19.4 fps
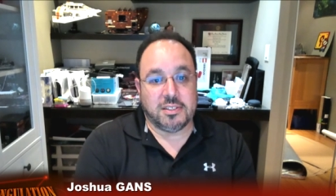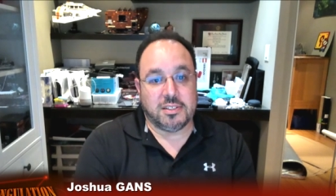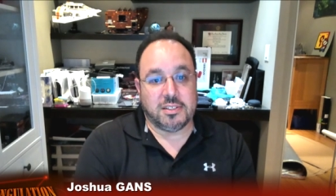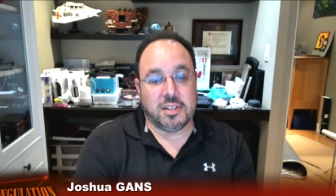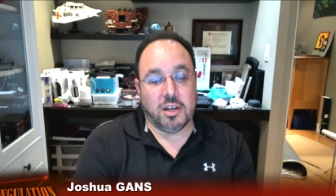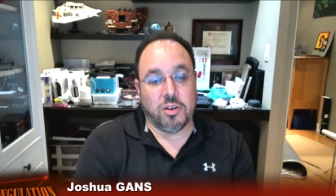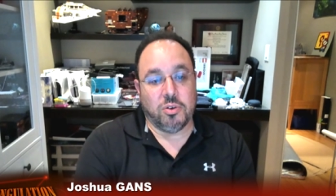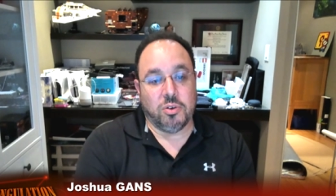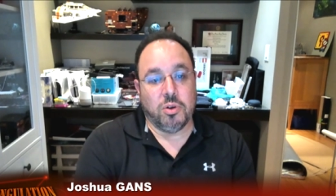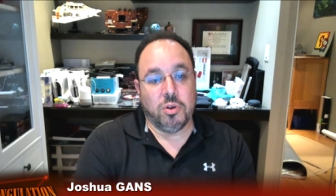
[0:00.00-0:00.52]

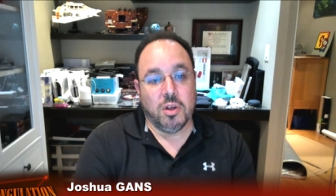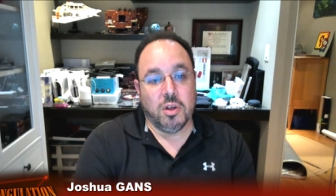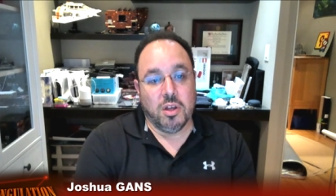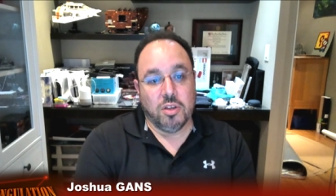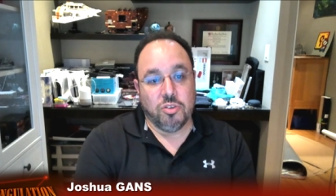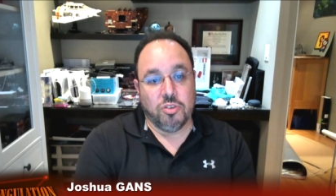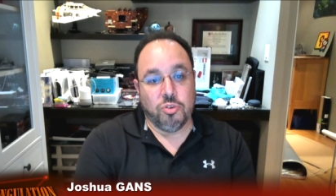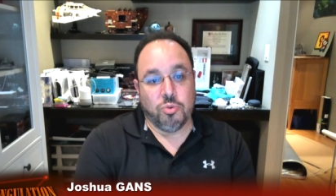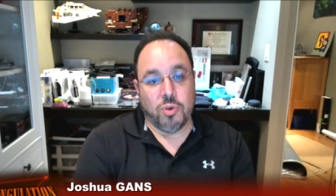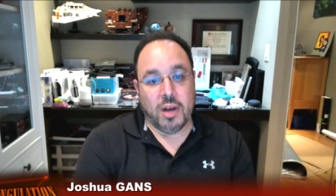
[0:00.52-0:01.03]
So
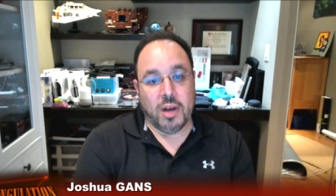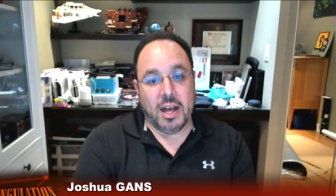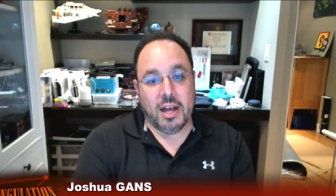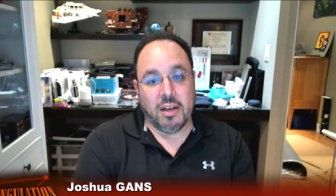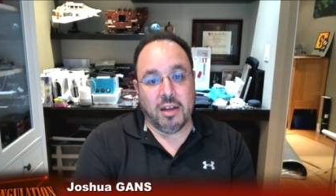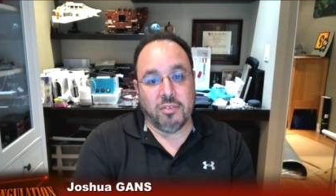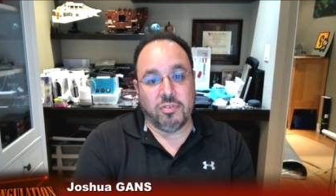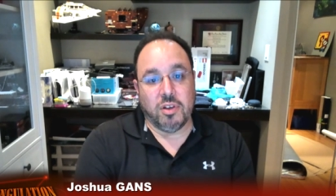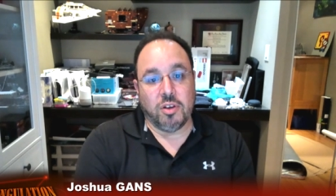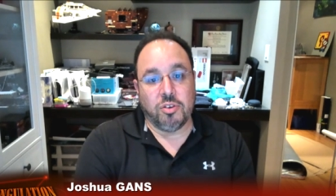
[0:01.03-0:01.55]
you will
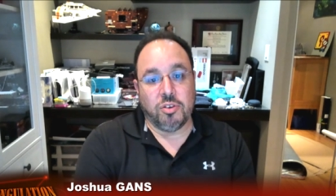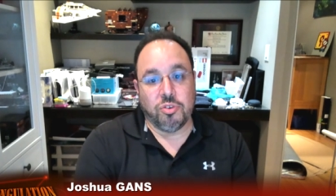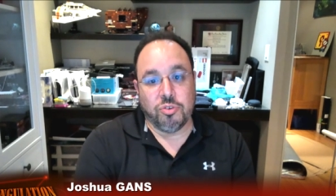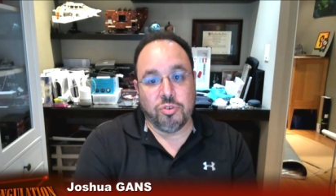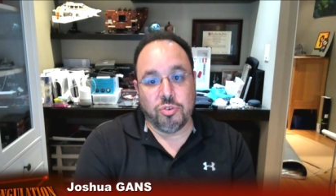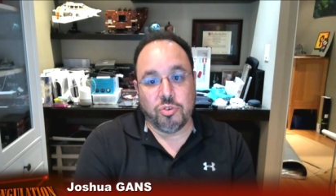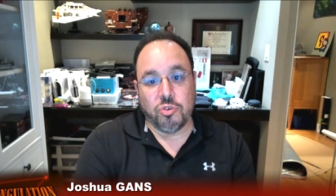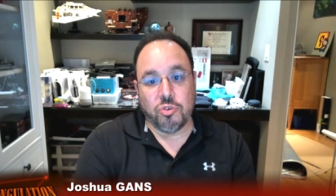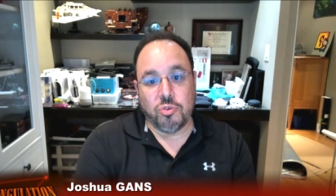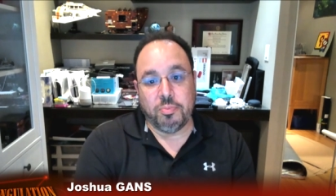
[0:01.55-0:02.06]
have
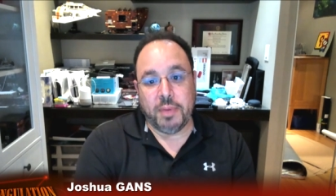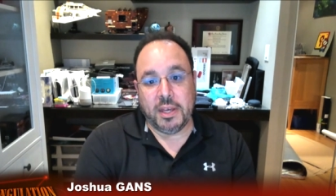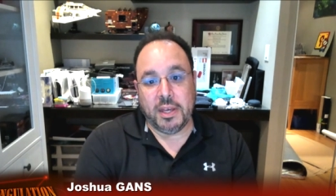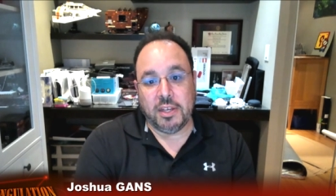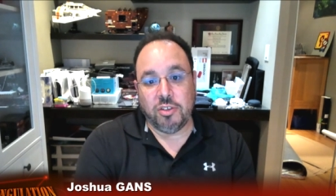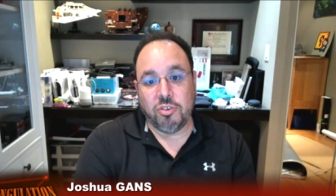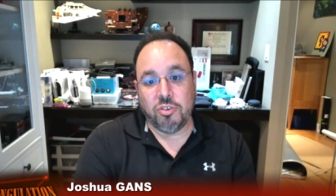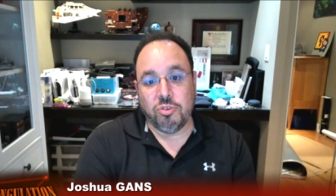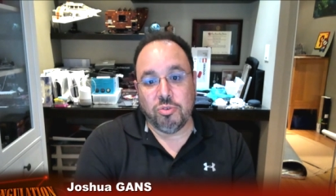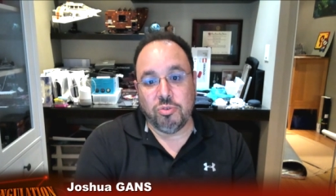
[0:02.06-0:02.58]
Google
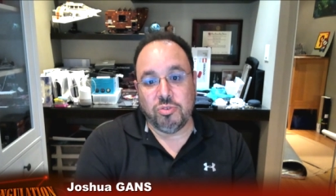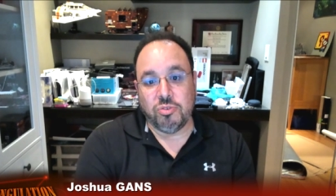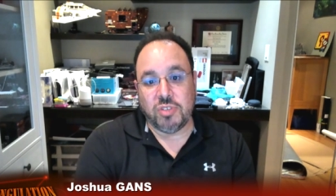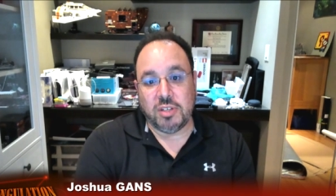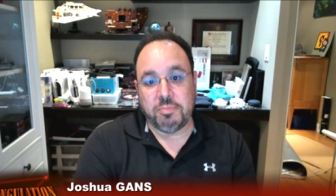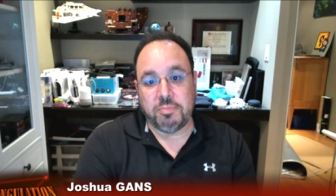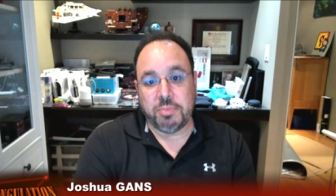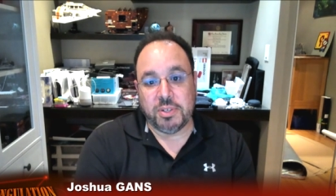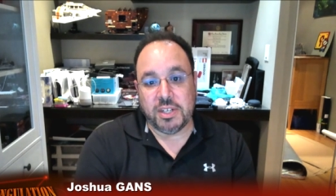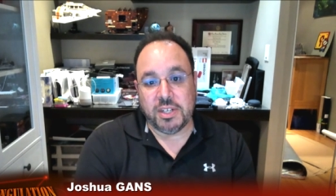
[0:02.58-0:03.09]
being
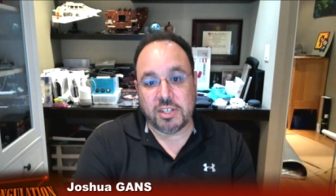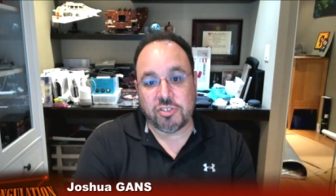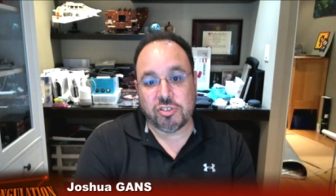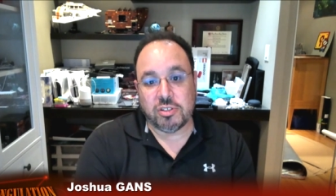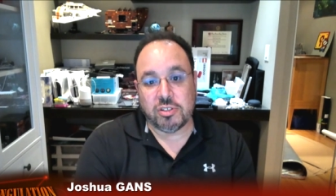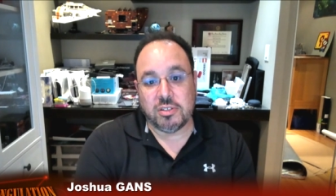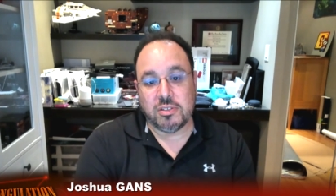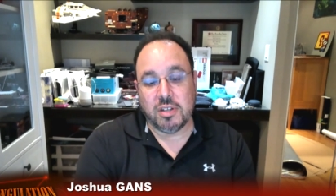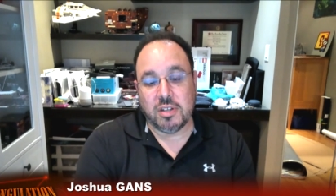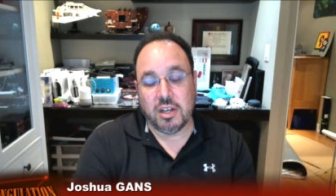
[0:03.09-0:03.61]
using
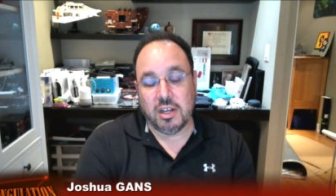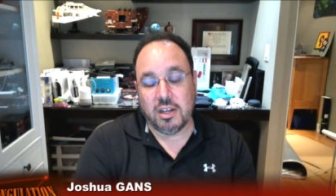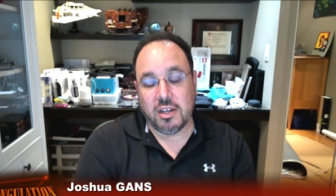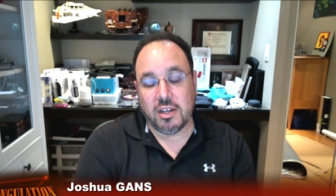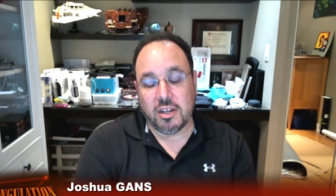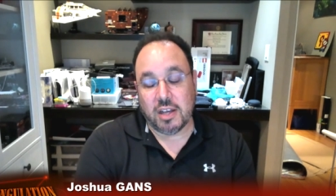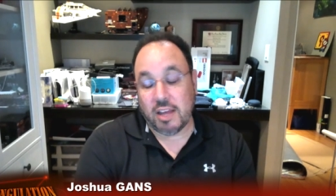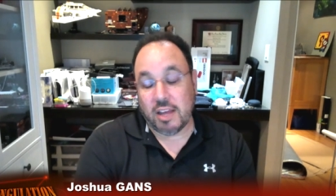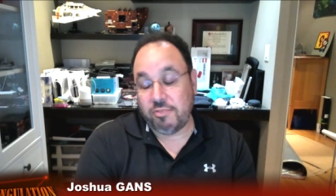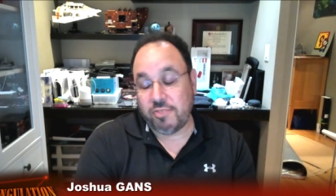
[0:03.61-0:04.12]
prediction uh,
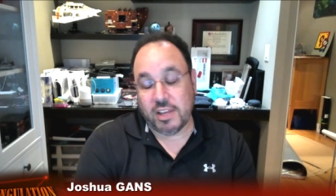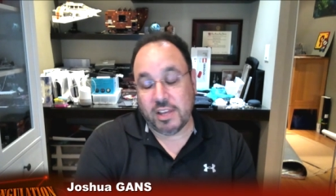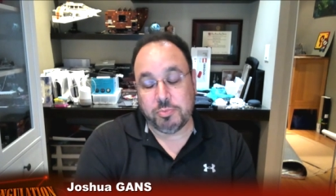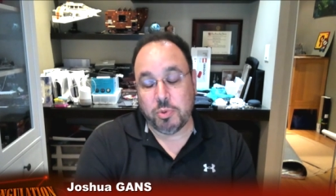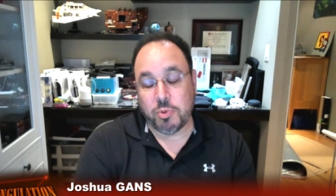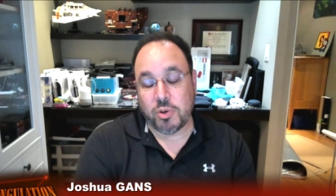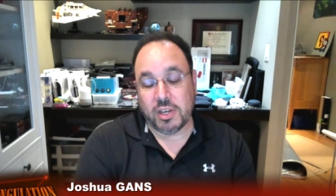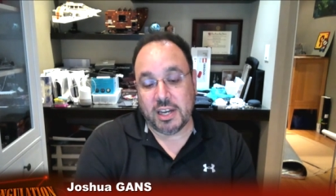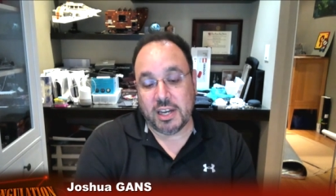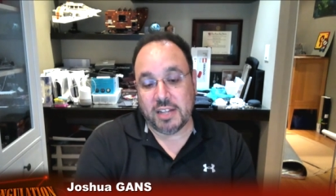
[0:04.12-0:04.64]
and
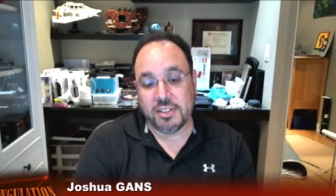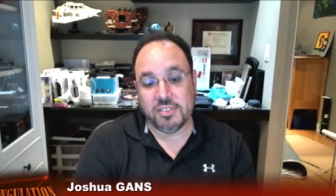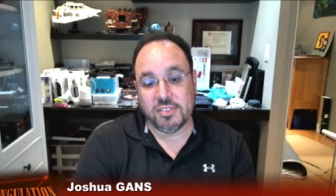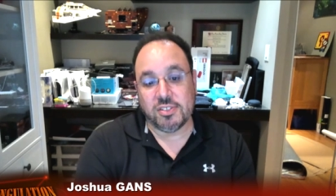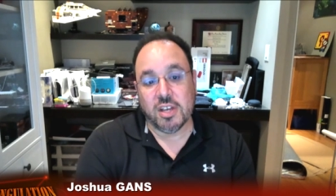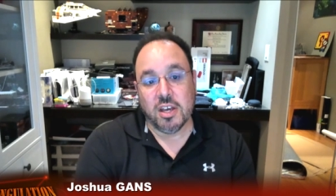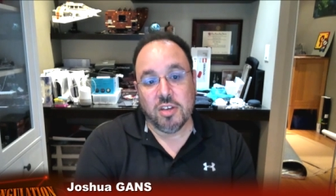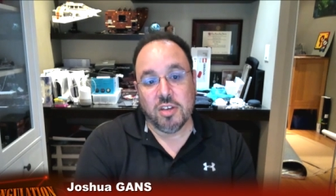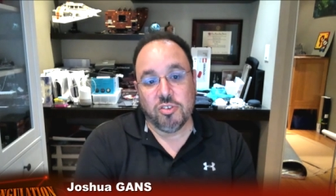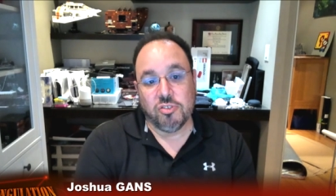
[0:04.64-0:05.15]
Facebook and others
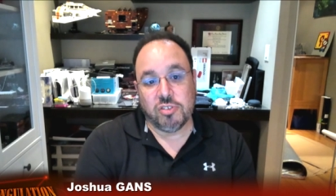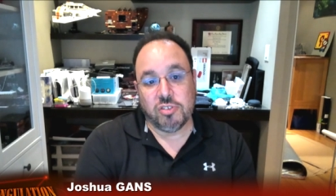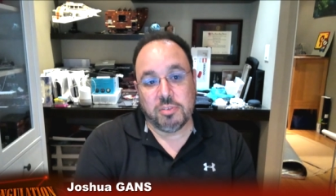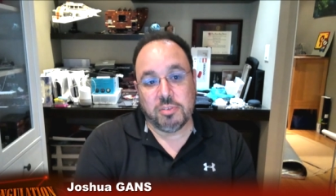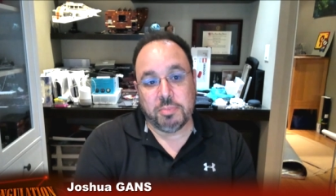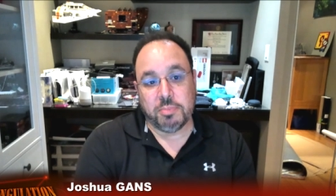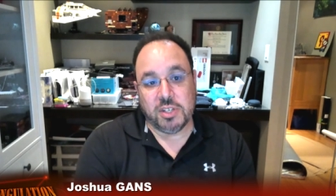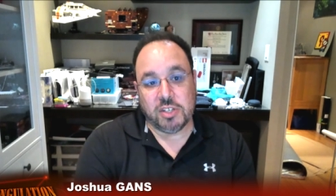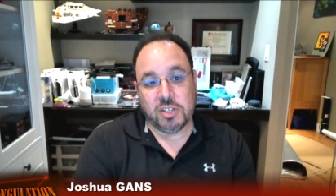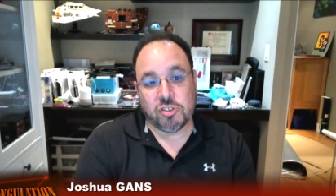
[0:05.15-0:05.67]
using
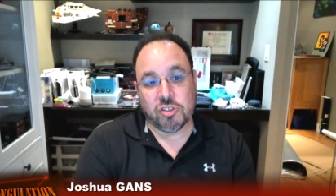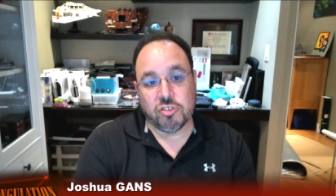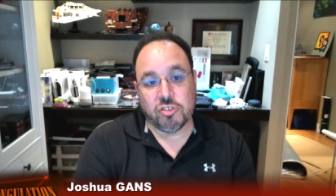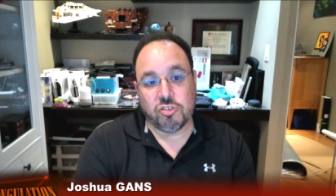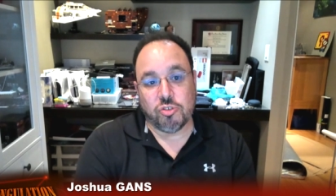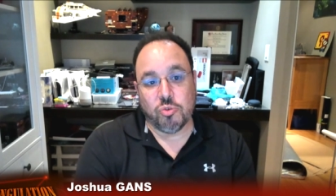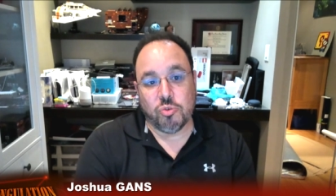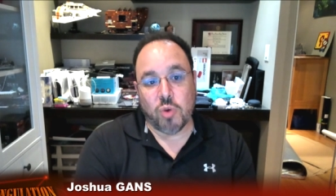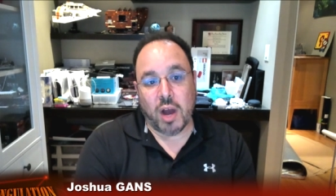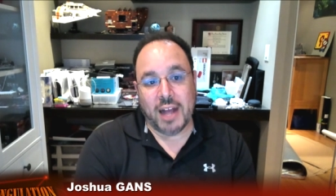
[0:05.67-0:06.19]
prediction
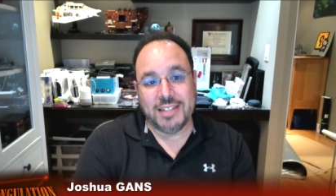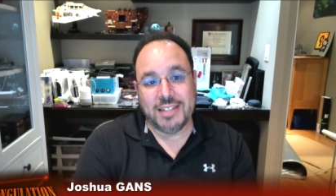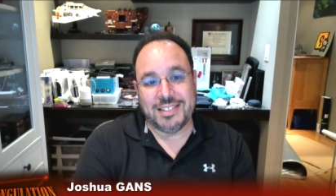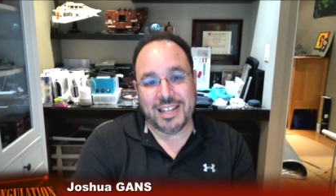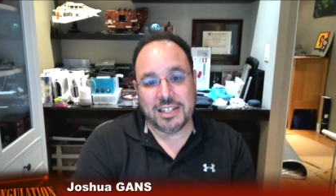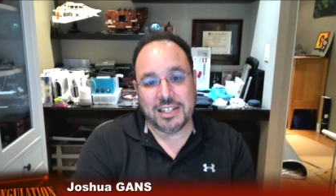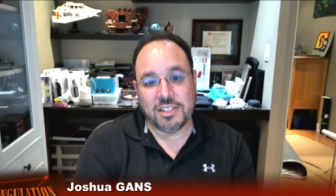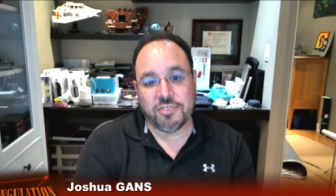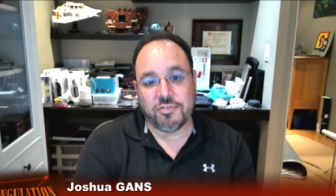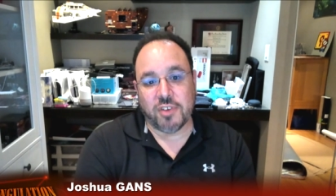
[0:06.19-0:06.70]
to
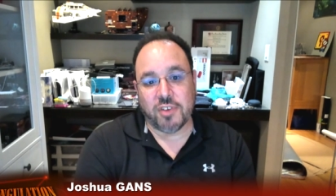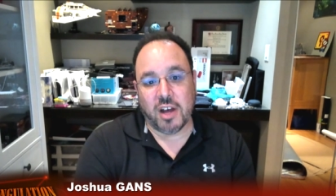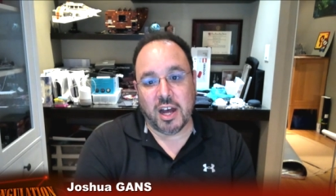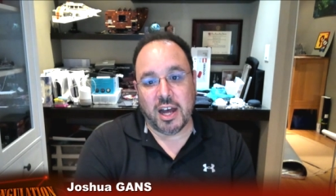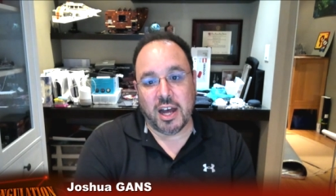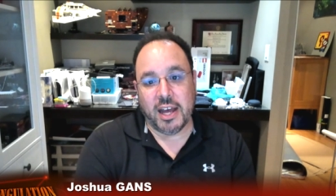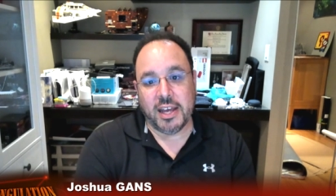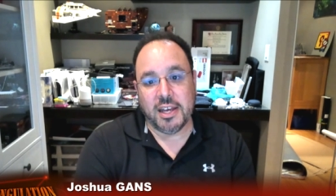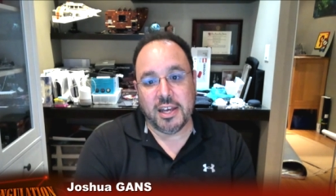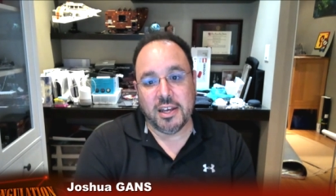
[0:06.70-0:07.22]

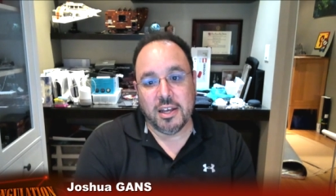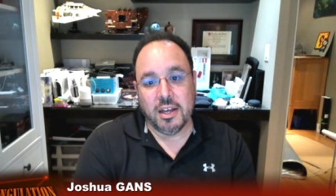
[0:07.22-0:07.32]
identify